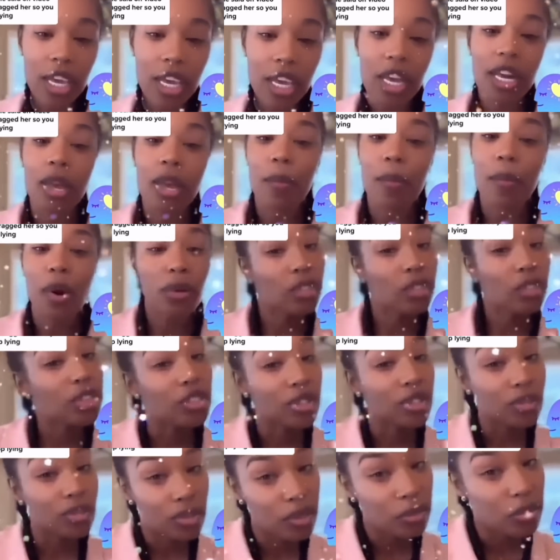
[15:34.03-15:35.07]
and
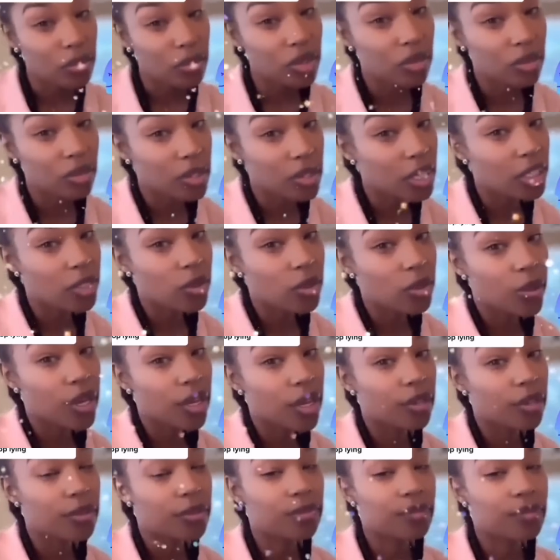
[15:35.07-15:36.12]
emotional abuse as
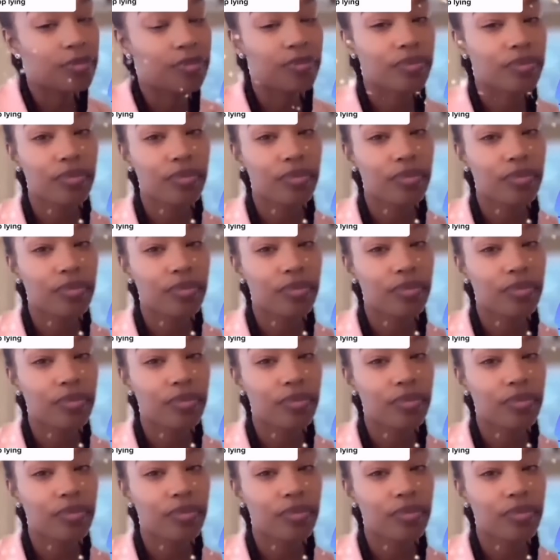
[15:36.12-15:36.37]
well.